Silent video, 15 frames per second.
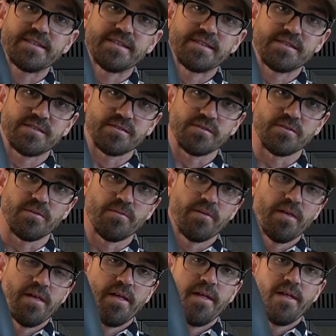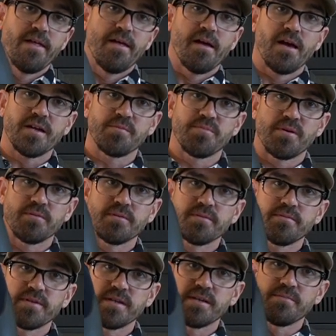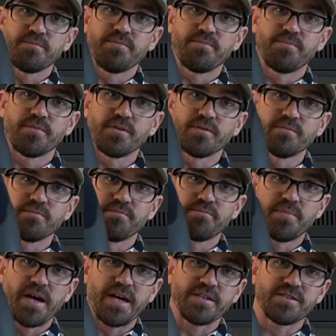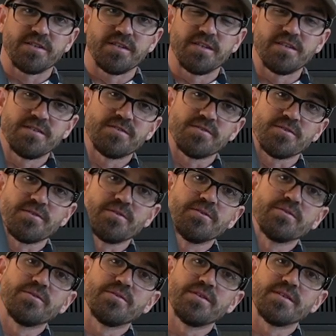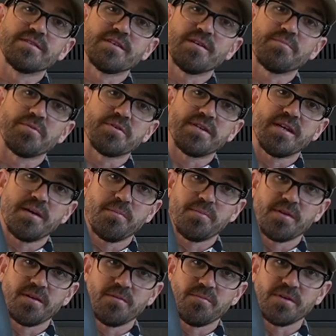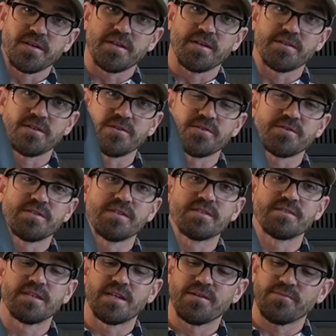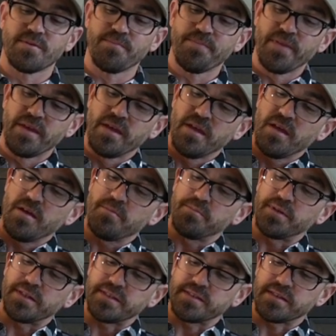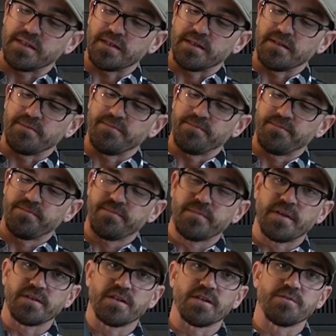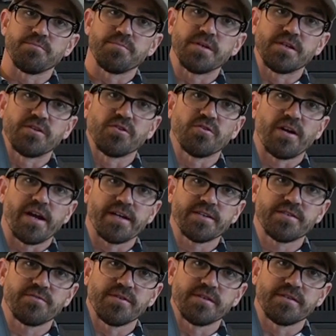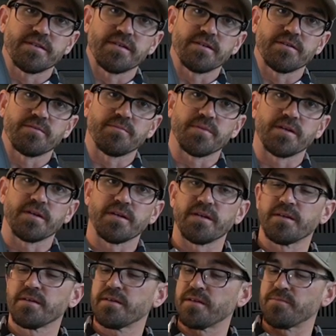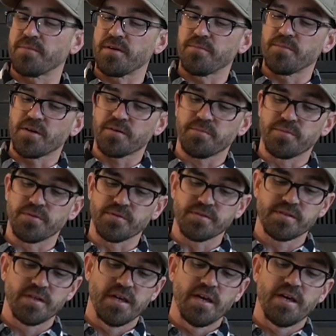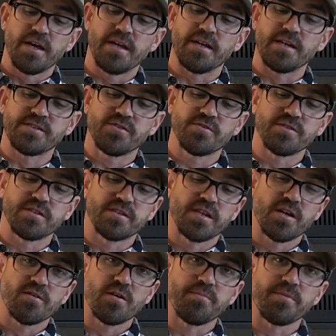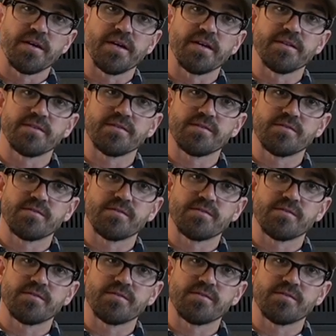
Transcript: So I can probably patch these or glue these up or tape them and get another season out of them, but I got big cracks right there in my muck boots, and I started to tear up that